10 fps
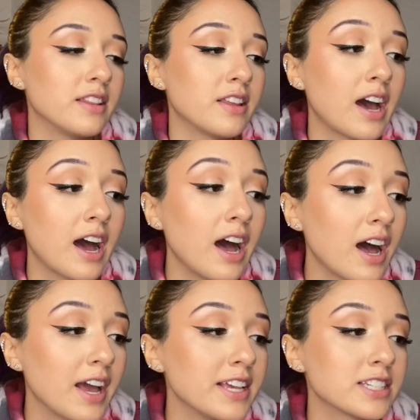The
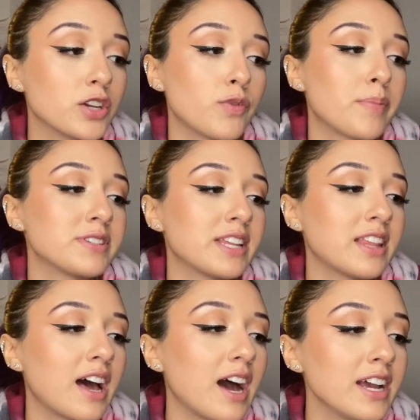high is going to represent
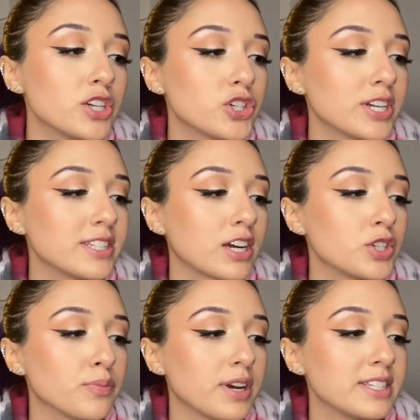the highest
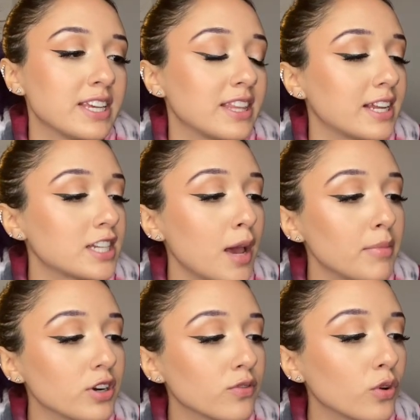transaction price in that time
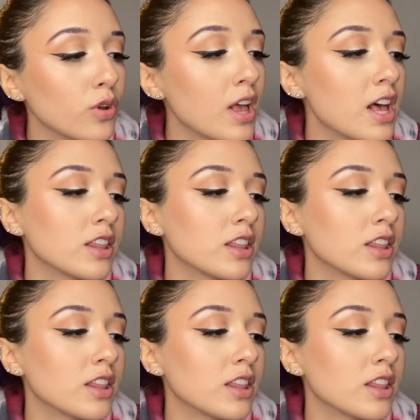interval.